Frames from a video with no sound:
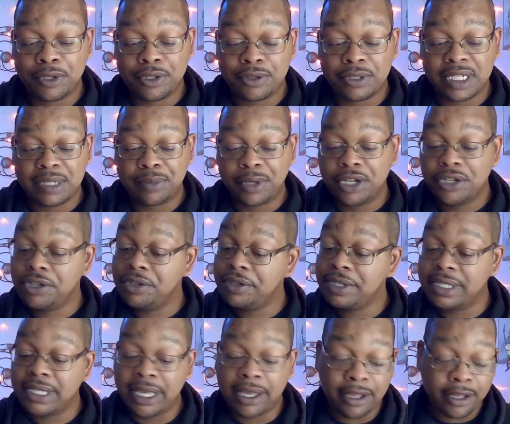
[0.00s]
wants you to express
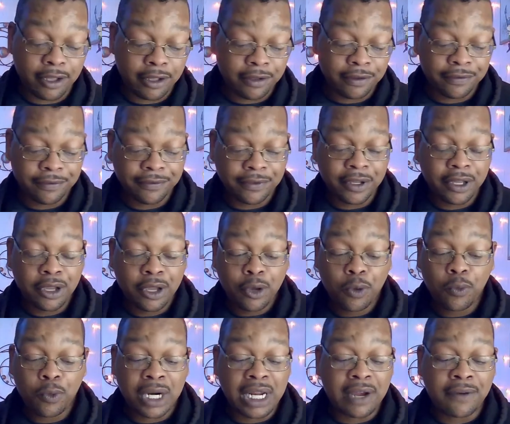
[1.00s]
yourself.
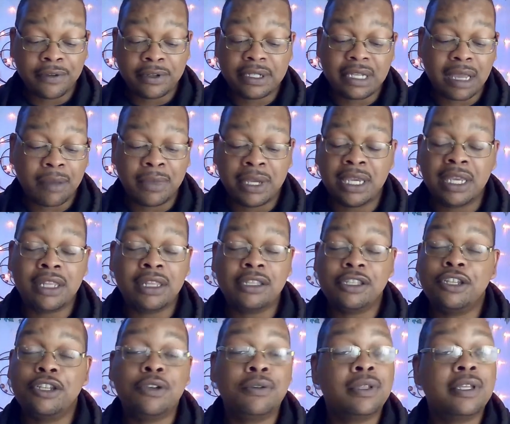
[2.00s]
Whatever's coming
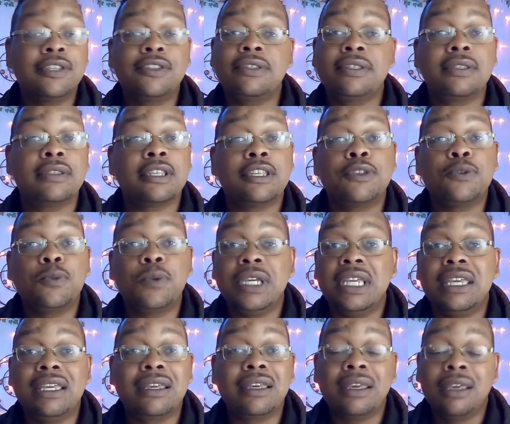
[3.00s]
into you this
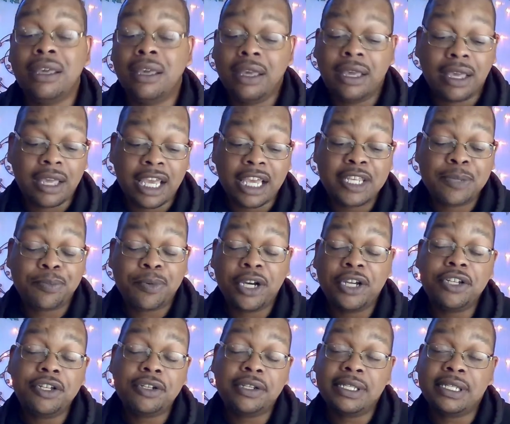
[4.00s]
week,
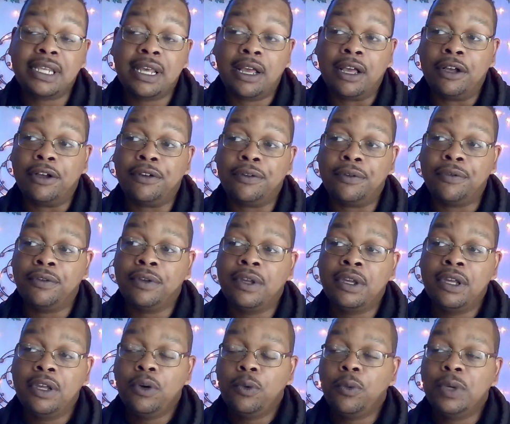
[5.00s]
express yourself
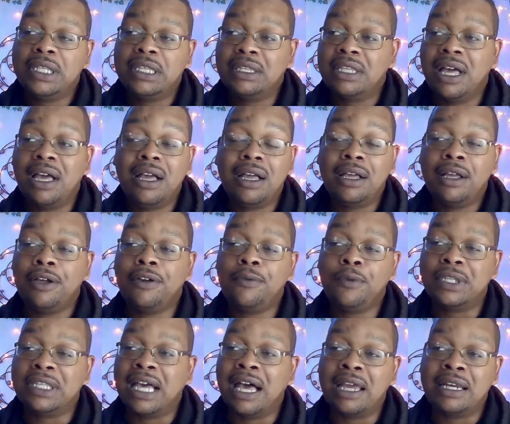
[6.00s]
with love,
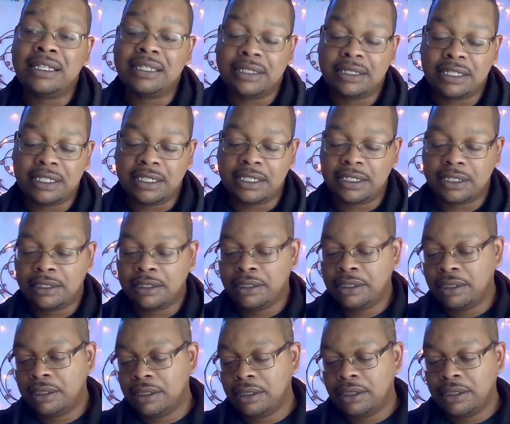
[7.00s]
with honesty.
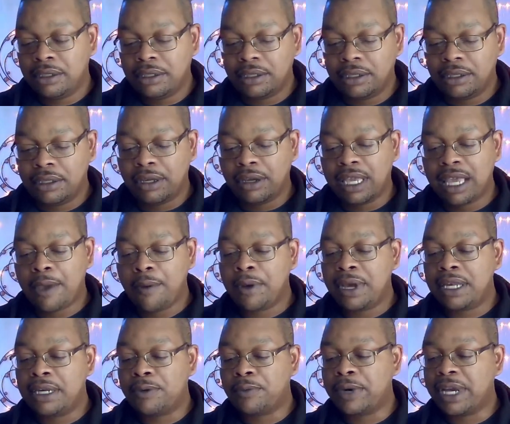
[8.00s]
Okay,
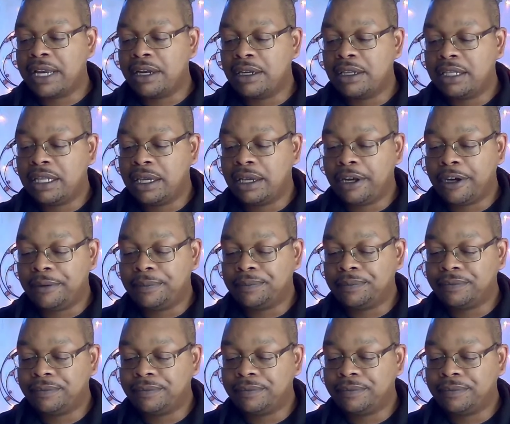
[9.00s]
we'll end it right on there.